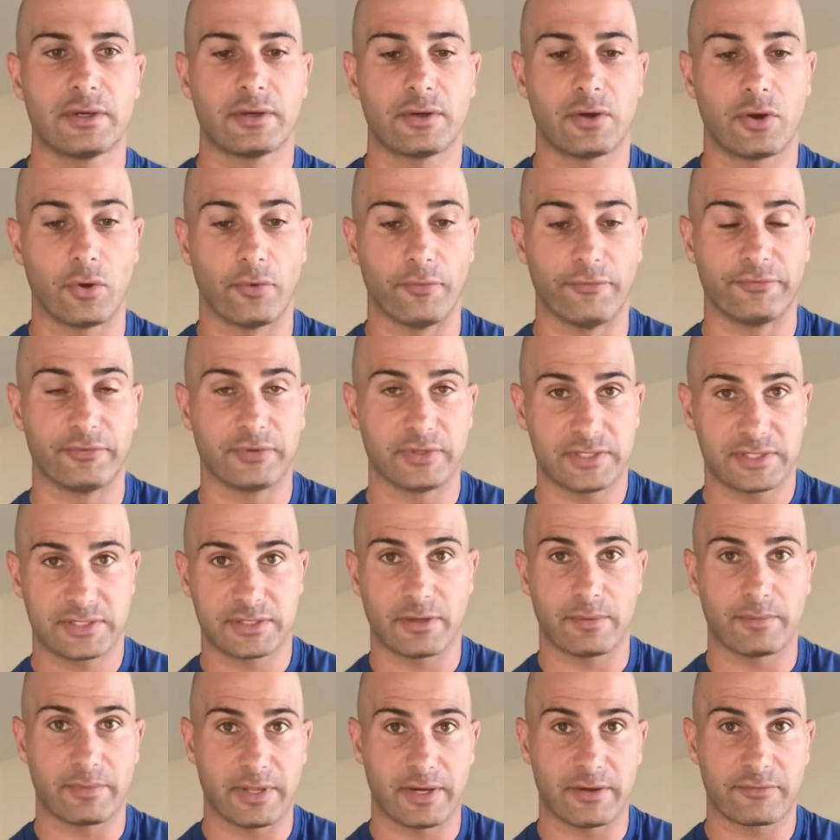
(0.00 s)
hopefully
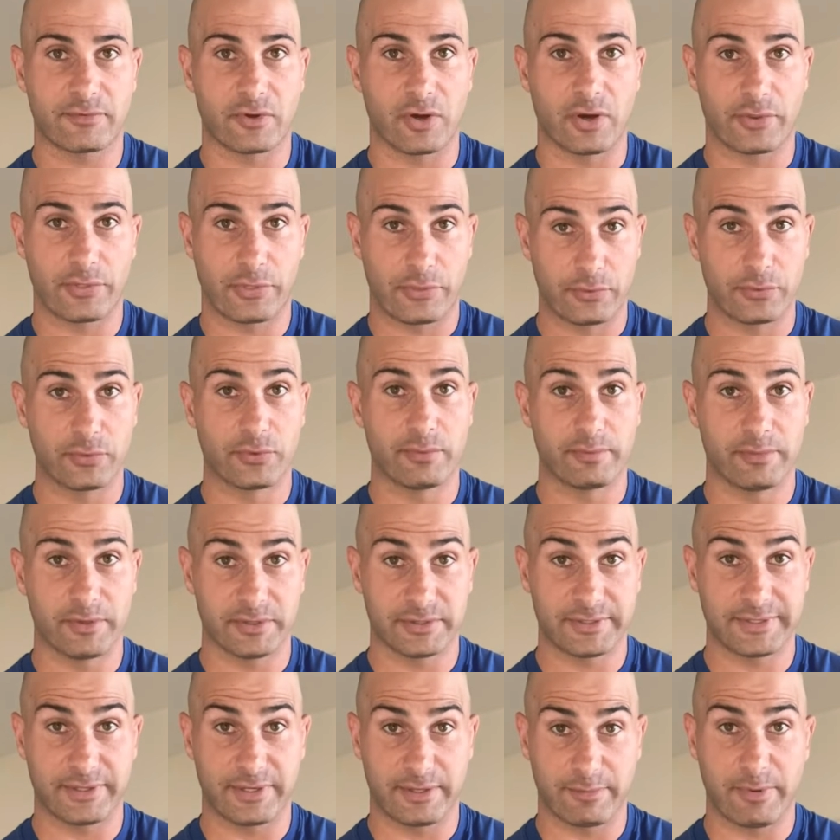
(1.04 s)
some that have gone through the
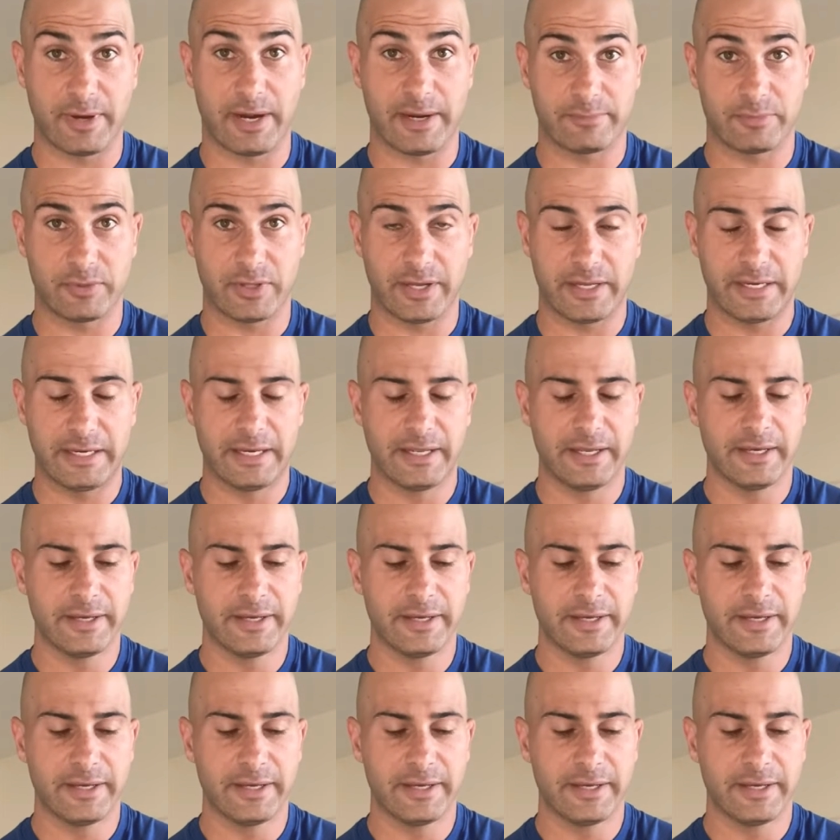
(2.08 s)
military pipeline,